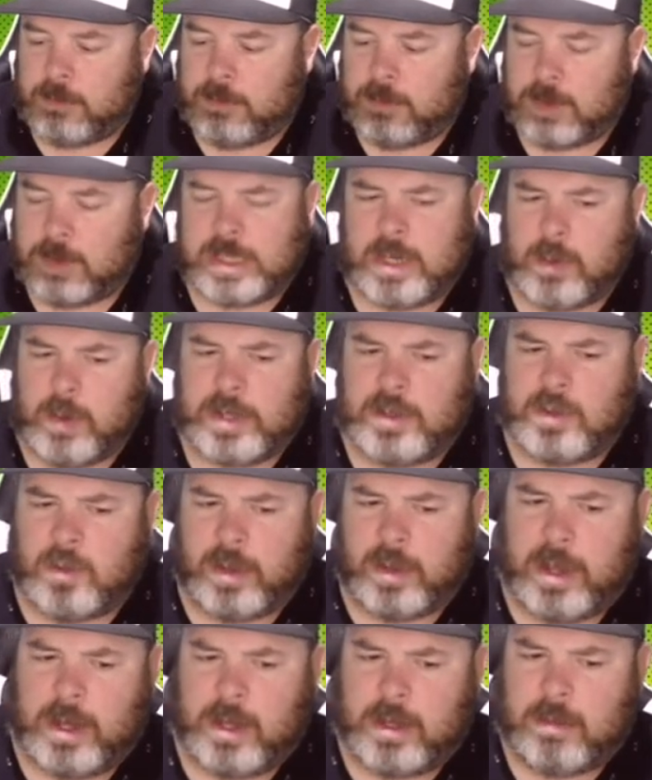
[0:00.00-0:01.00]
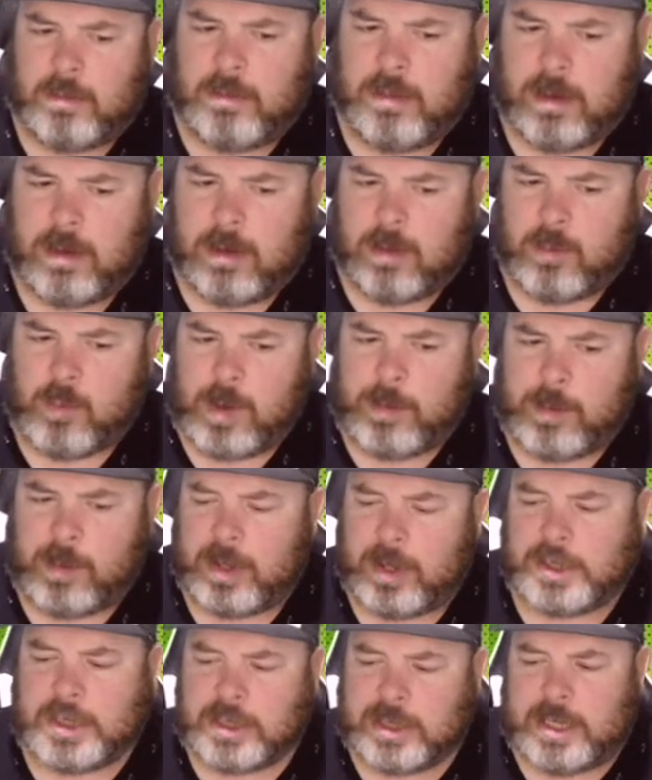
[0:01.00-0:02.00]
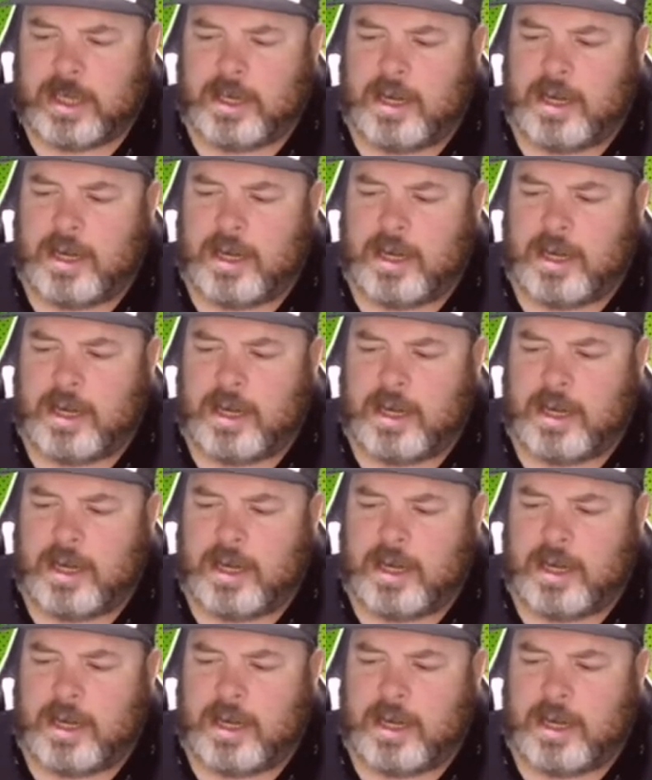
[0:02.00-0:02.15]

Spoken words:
So I do like reproductions,